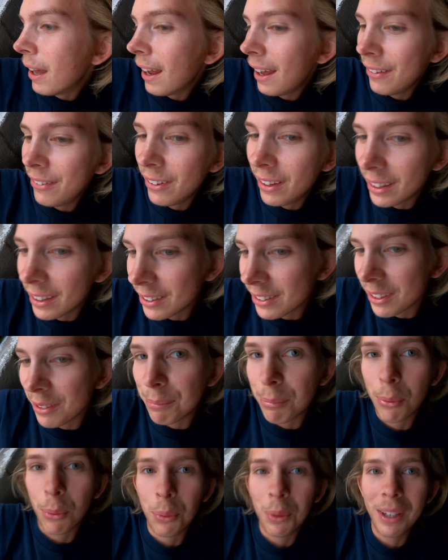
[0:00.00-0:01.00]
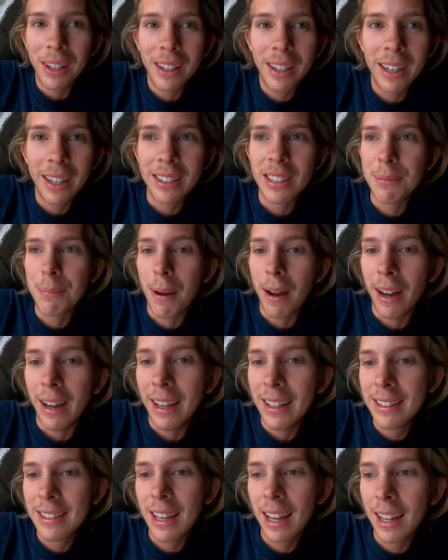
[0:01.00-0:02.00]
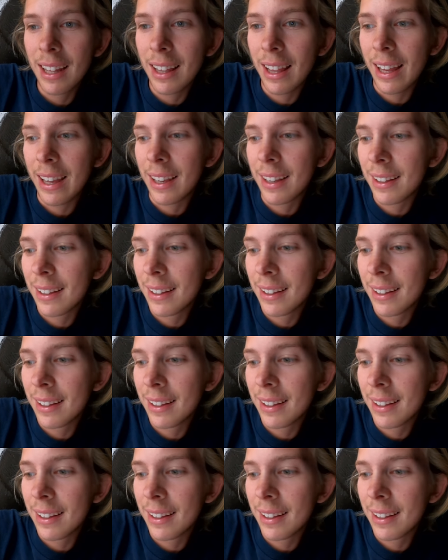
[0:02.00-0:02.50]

I feel like it's a really good spot. It's kind of like